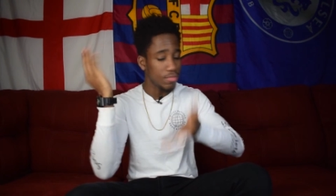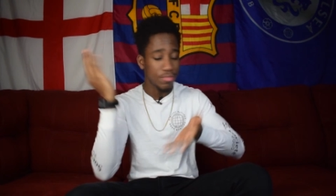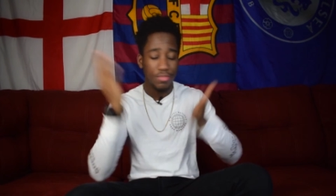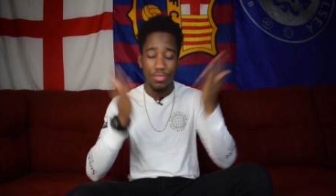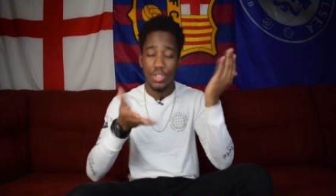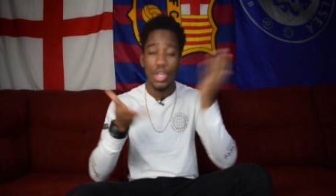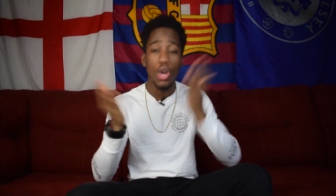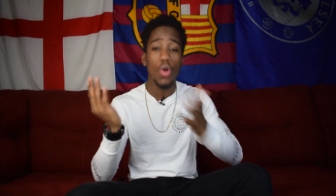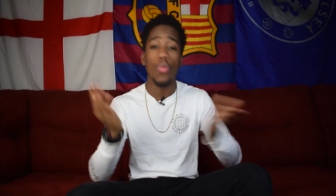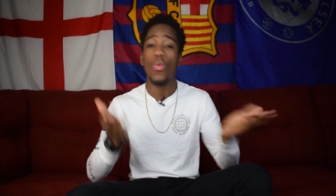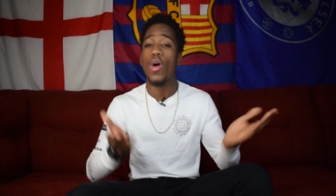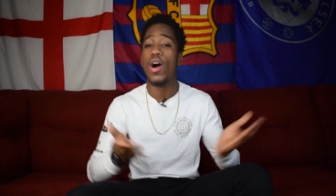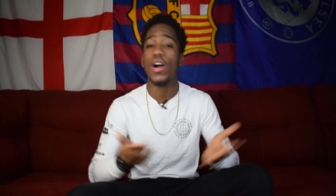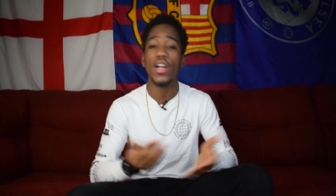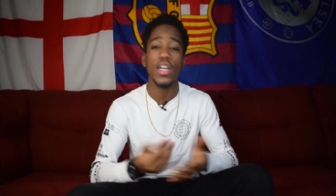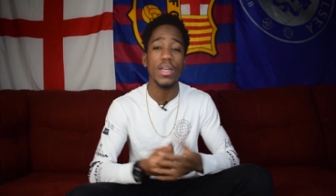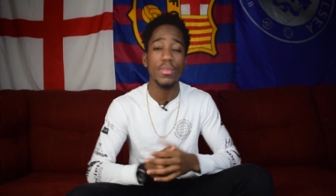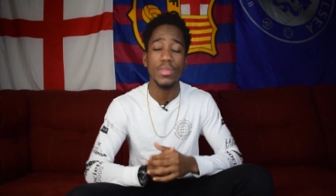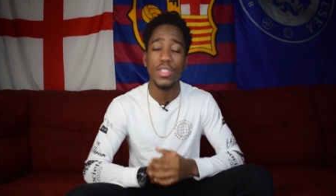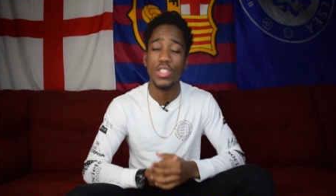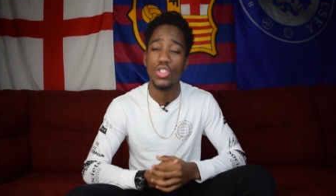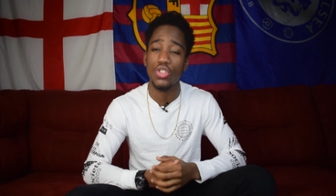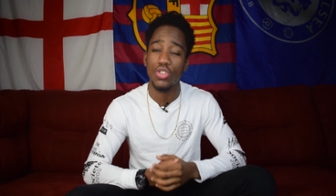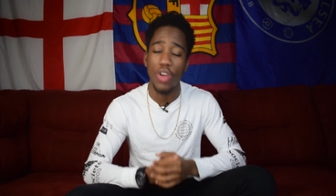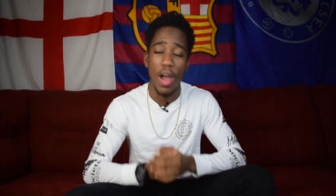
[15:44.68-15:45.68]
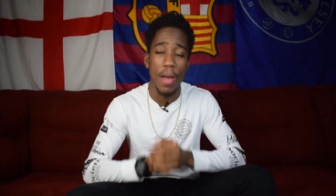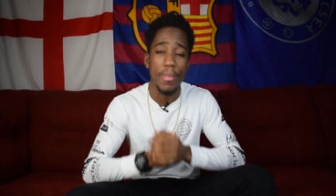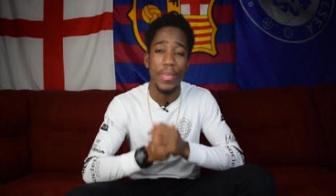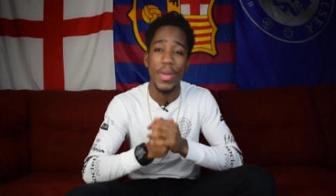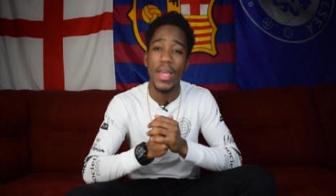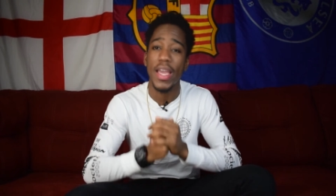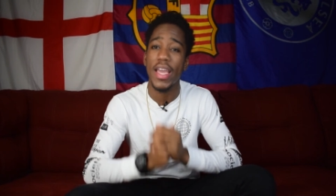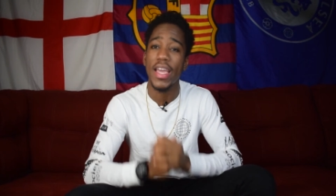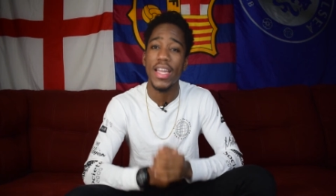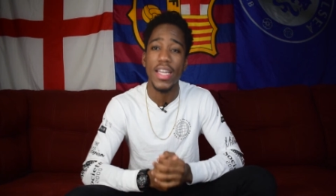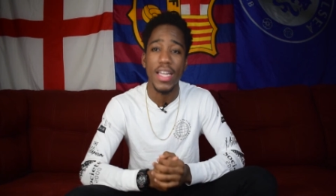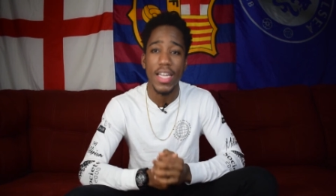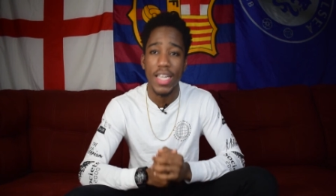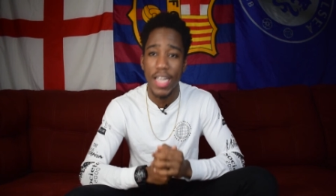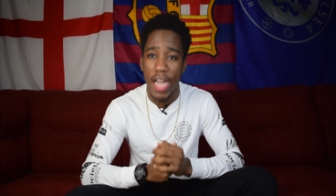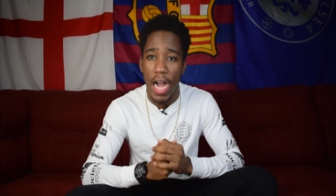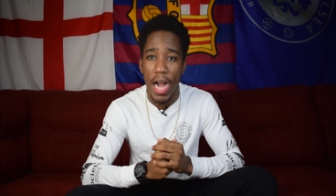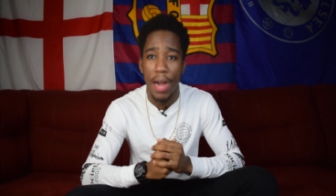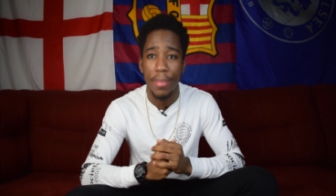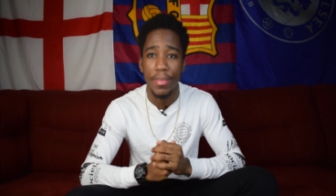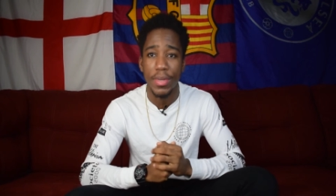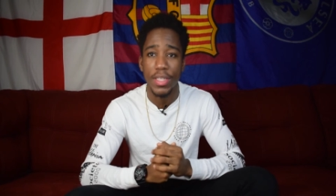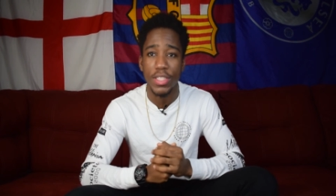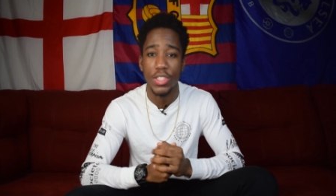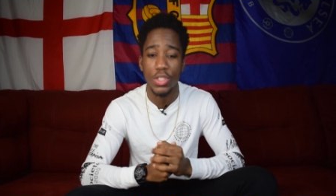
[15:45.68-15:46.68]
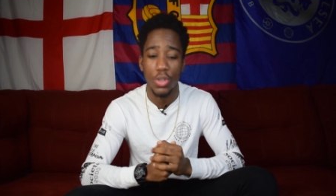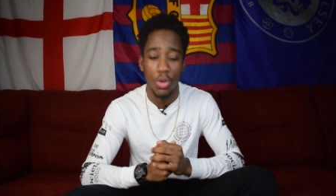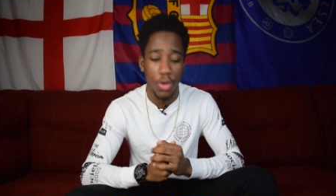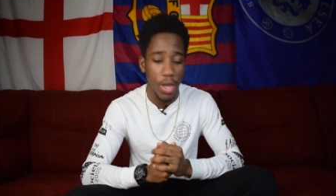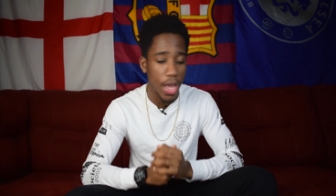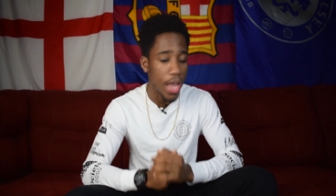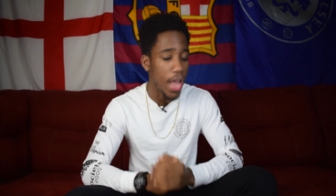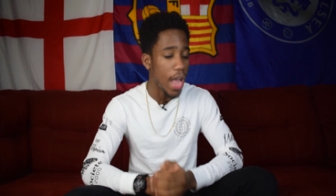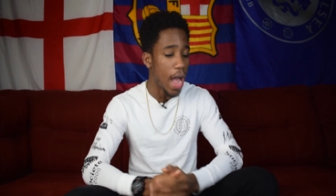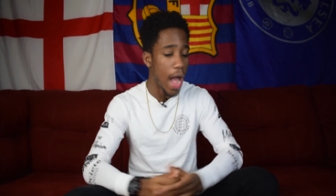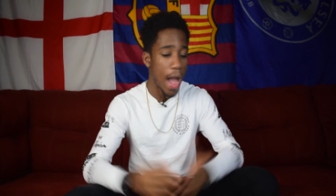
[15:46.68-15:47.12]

you're welcome to drop it in the comments, okay?